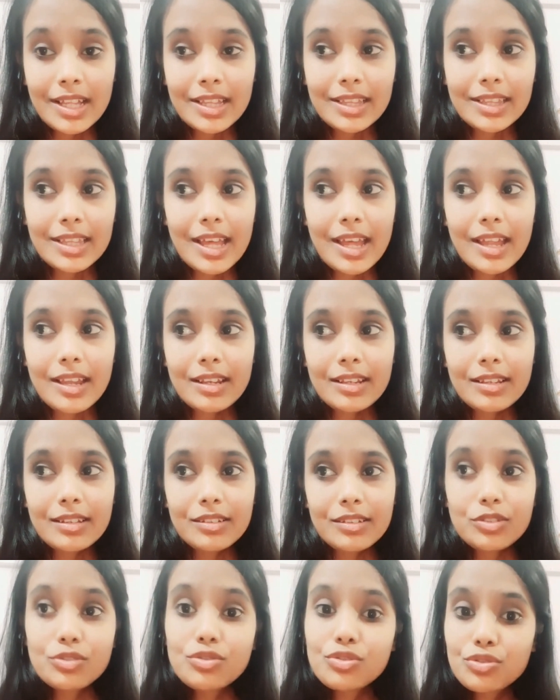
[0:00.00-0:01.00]
then
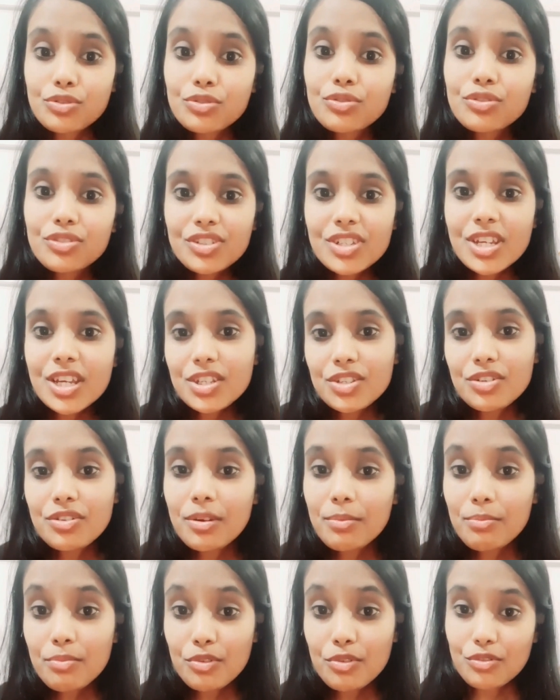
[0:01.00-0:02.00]
you should change your
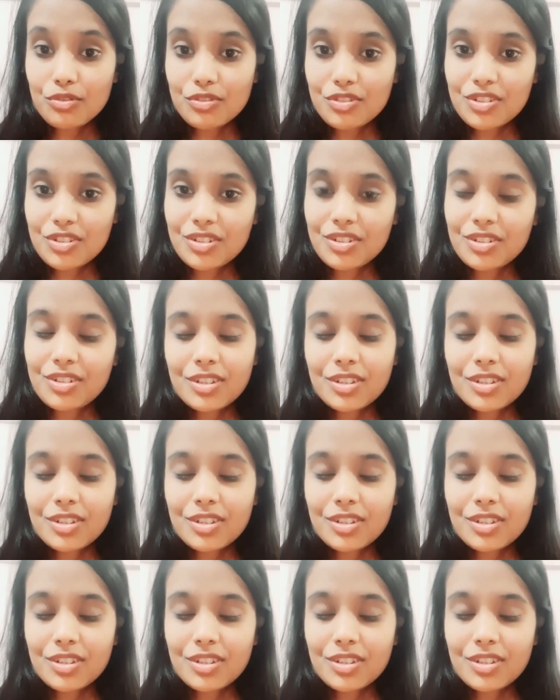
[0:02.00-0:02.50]
approach.